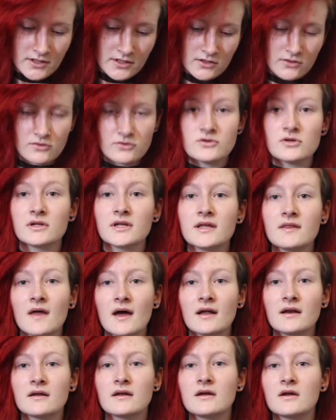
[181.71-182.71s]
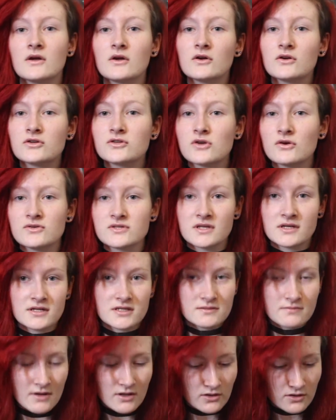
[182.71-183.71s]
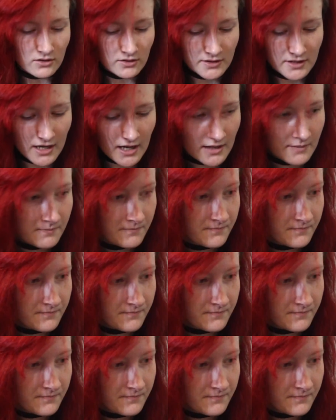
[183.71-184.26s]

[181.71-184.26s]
and usually that shows that it's metal or not.